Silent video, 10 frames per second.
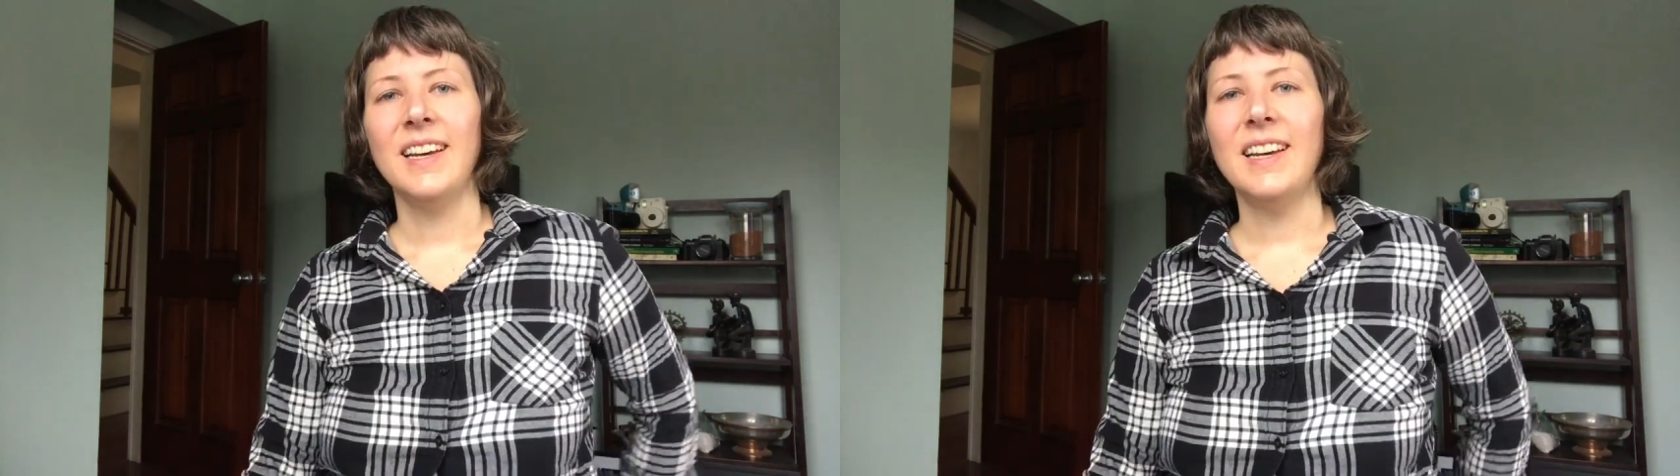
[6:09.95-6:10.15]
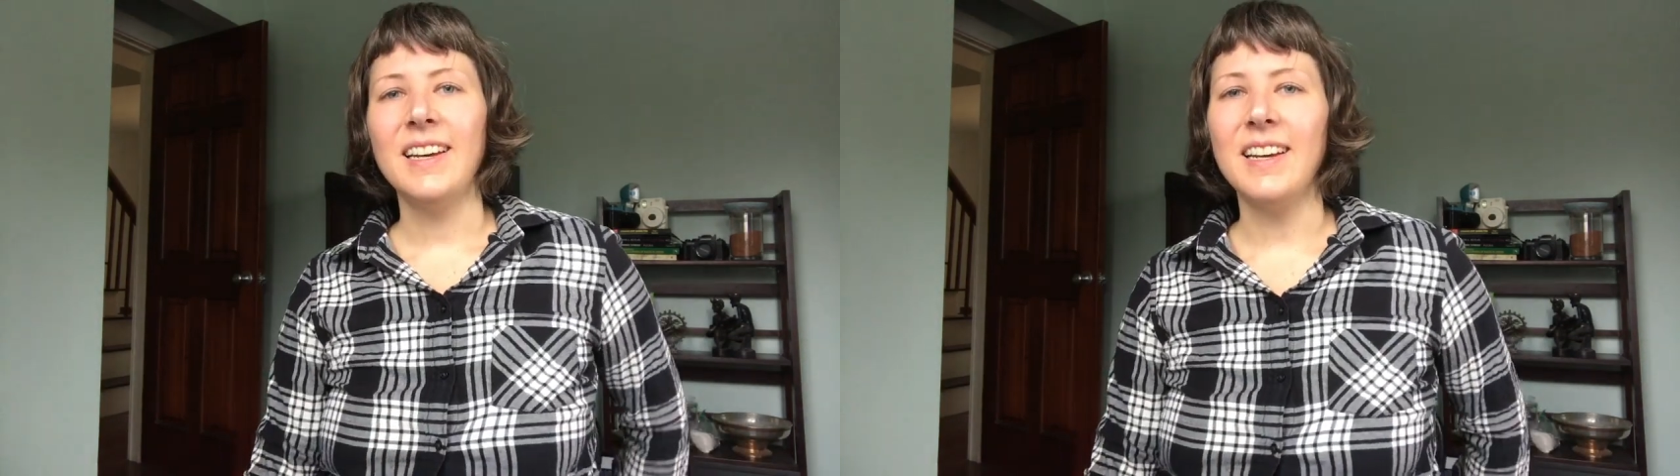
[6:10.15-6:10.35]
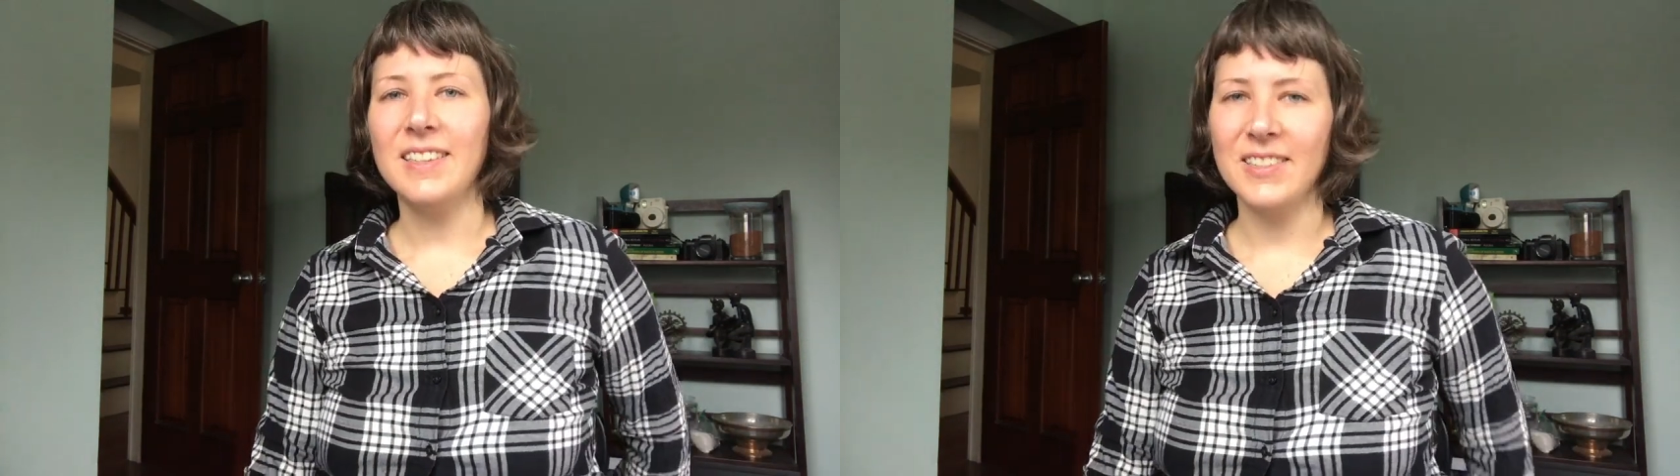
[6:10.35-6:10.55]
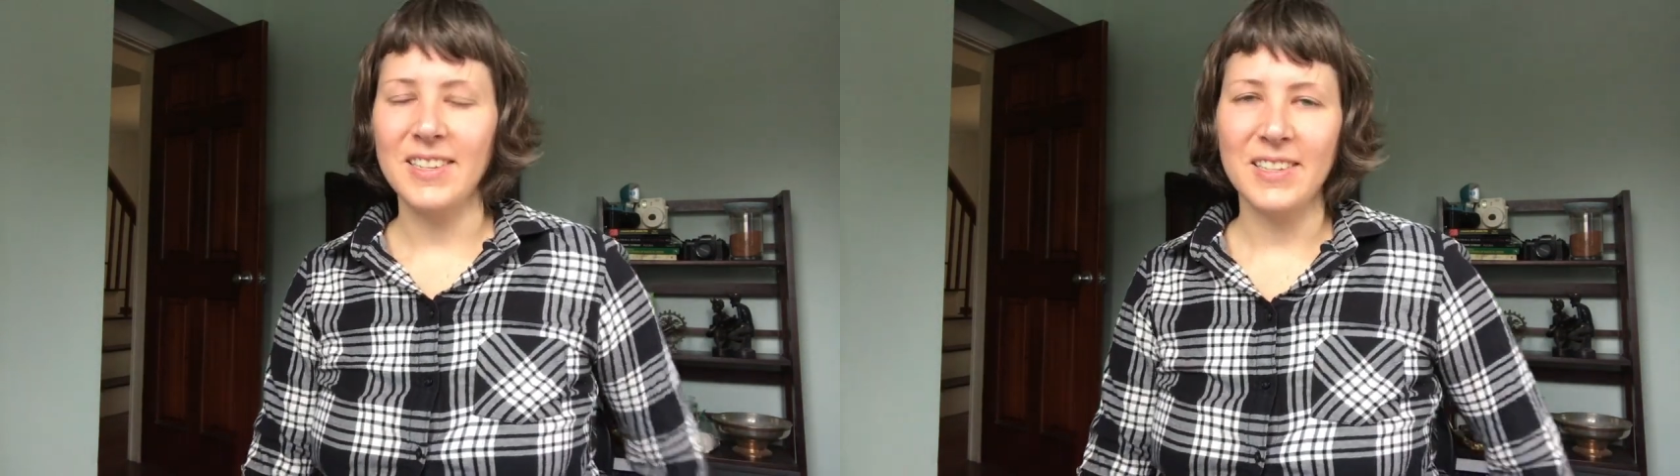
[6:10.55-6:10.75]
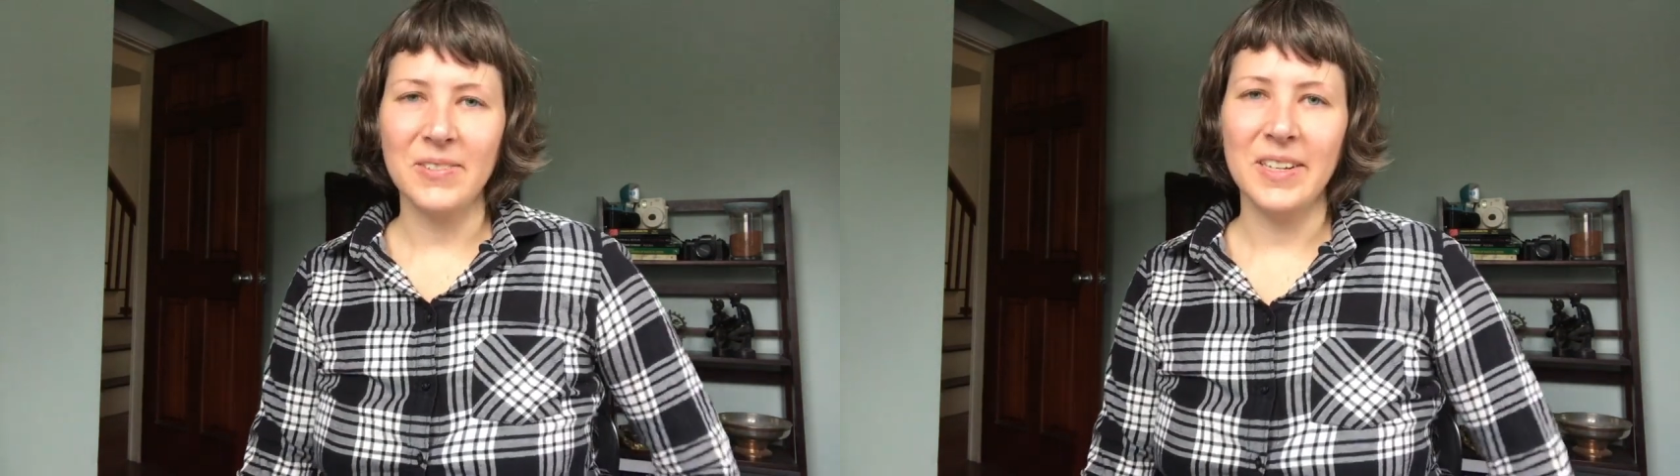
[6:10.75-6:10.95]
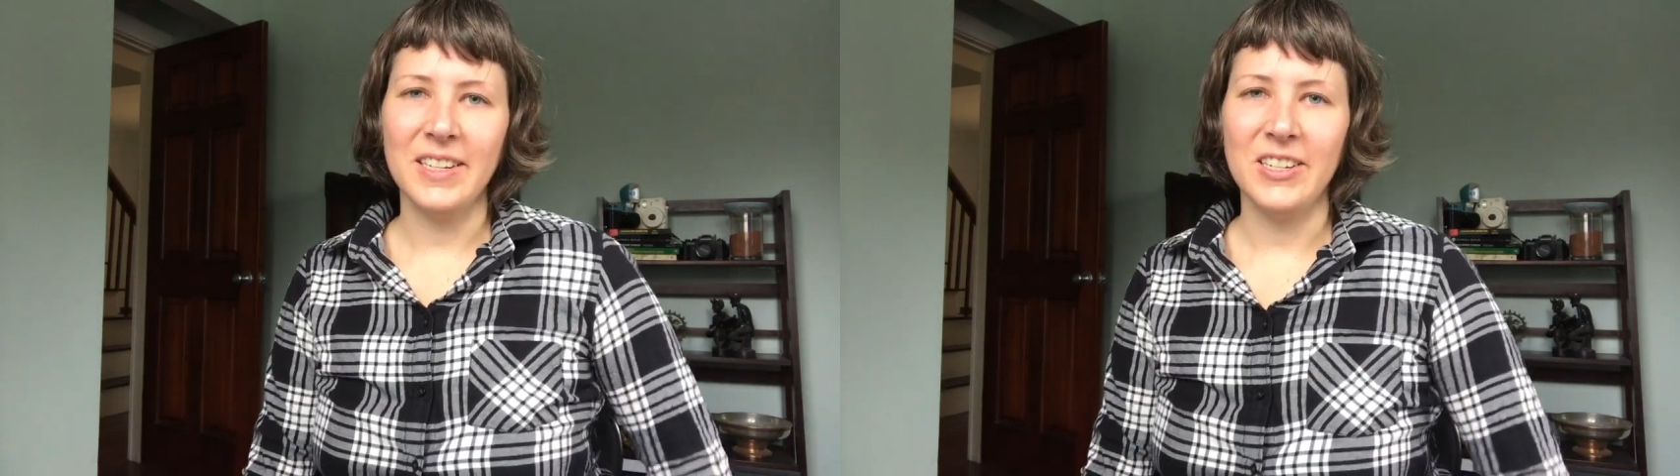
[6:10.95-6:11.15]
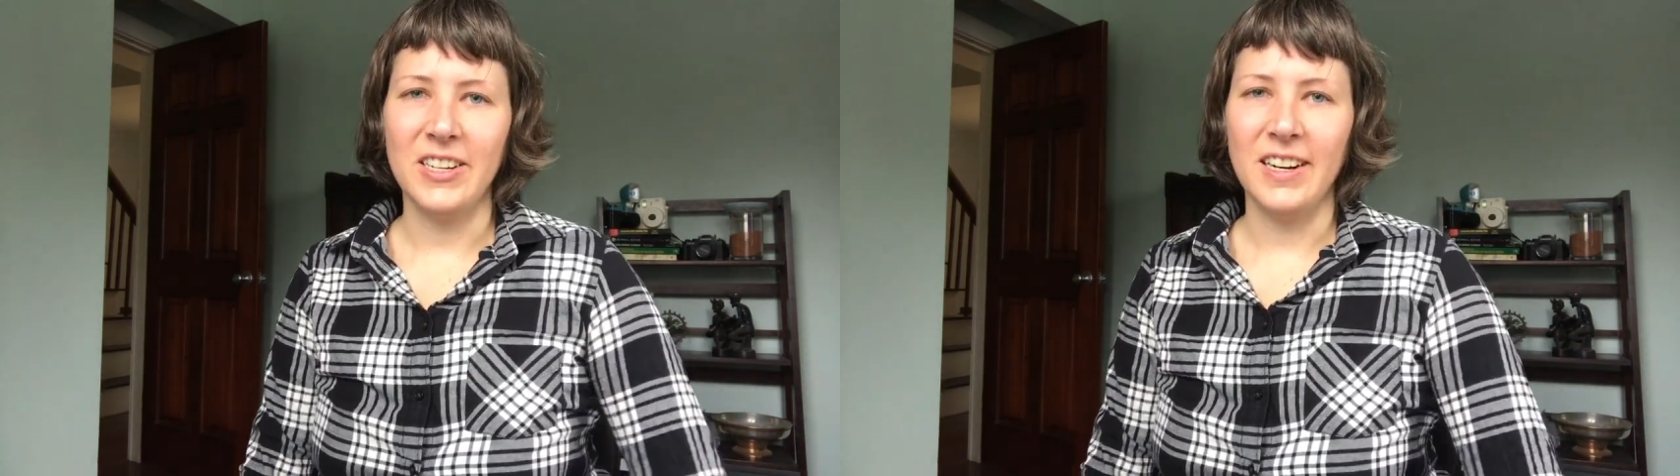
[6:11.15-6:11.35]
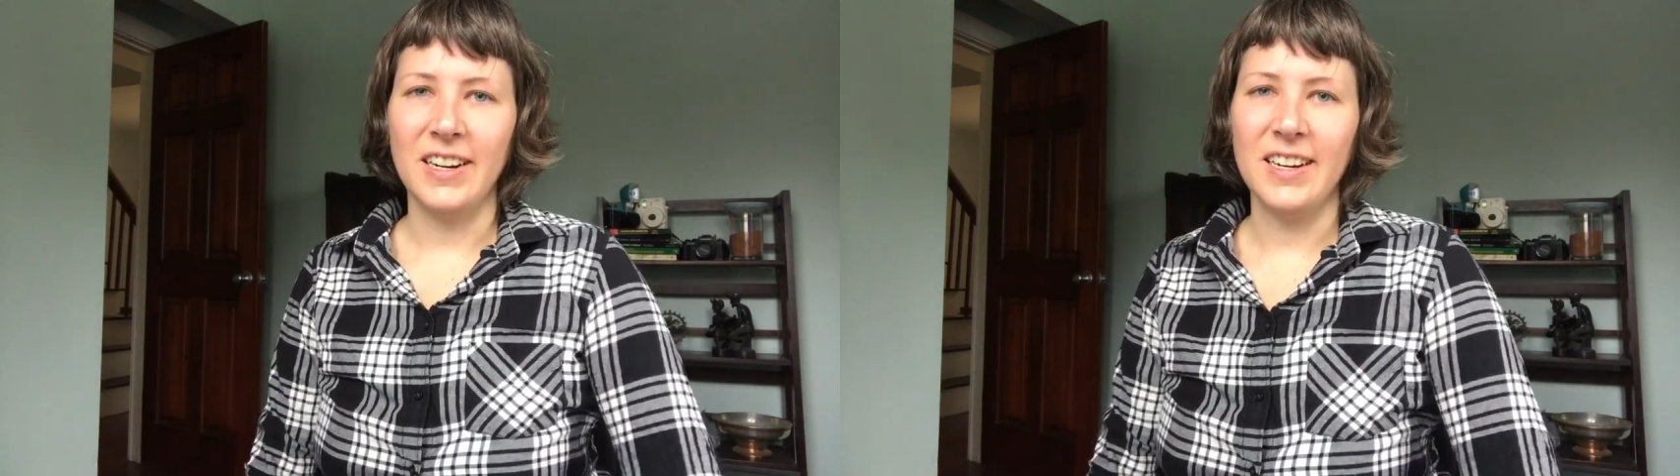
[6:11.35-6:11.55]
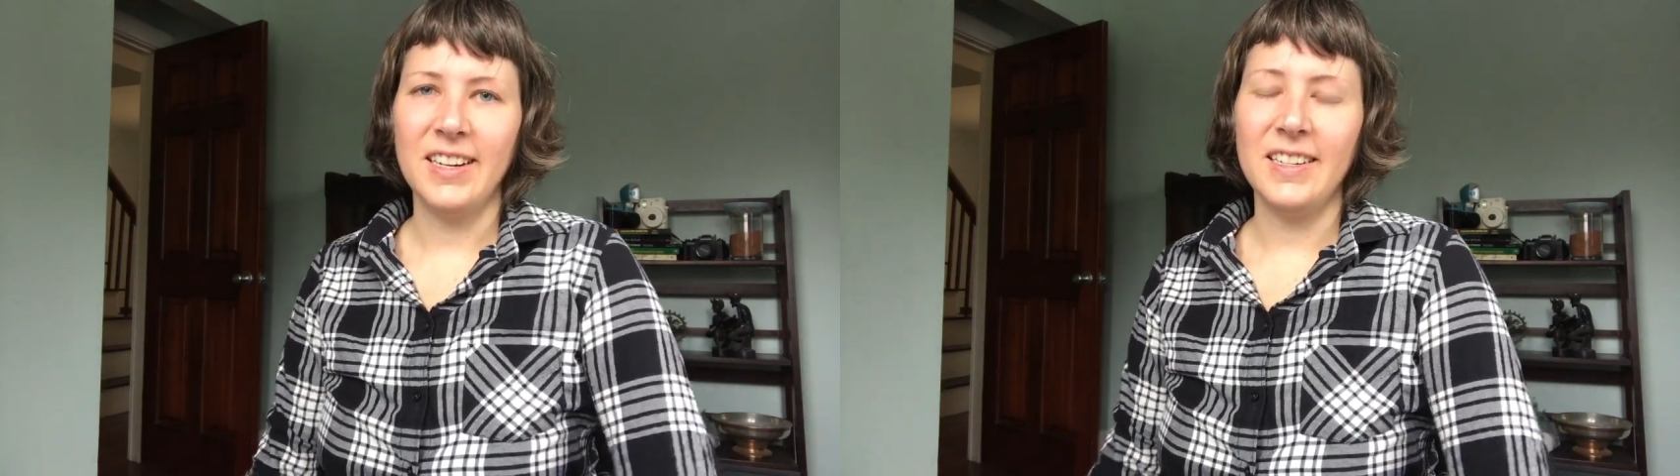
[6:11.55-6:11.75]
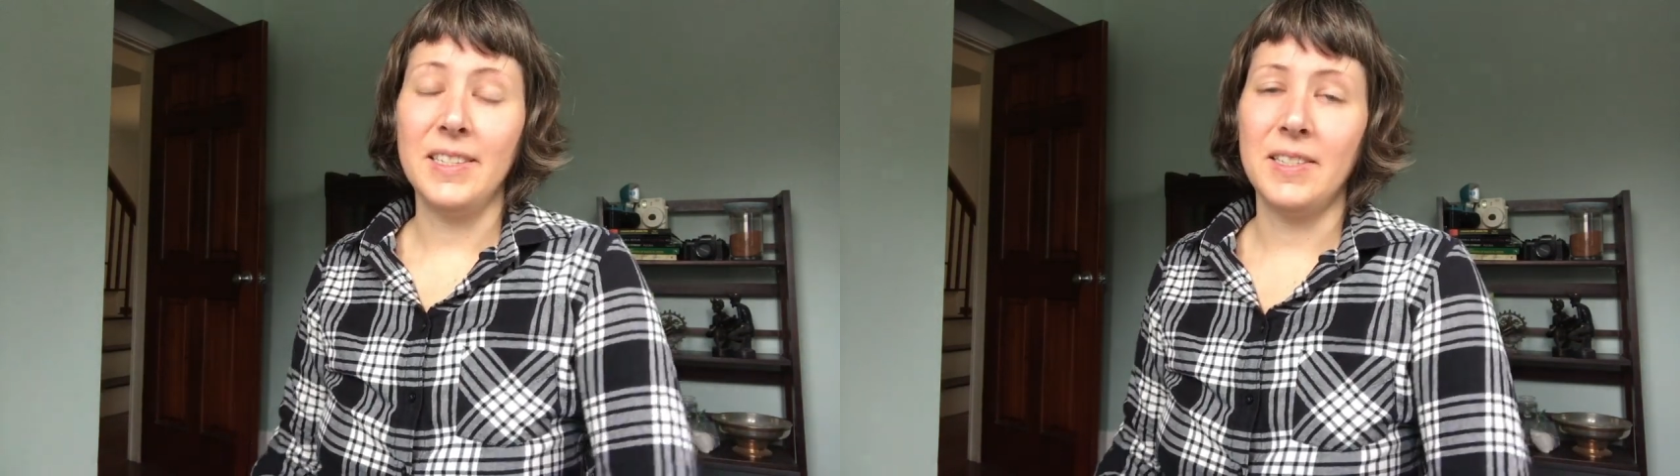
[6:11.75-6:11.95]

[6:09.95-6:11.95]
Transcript: Uh, also, I just wanted to share